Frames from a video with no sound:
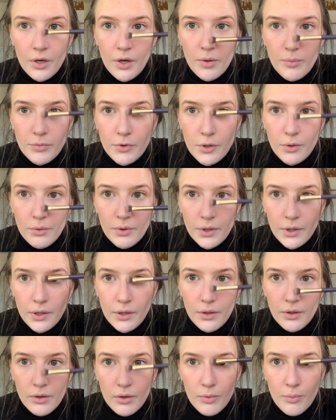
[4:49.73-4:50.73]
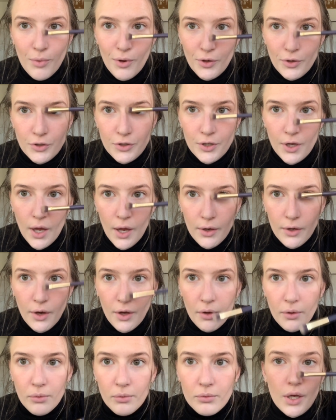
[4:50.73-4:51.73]
I'm doing it on my
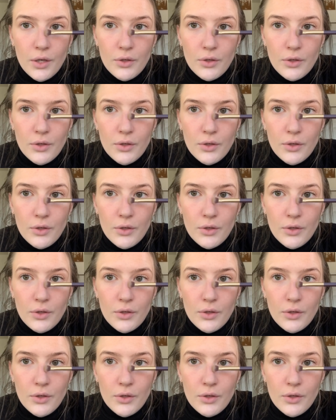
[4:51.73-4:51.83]
shadow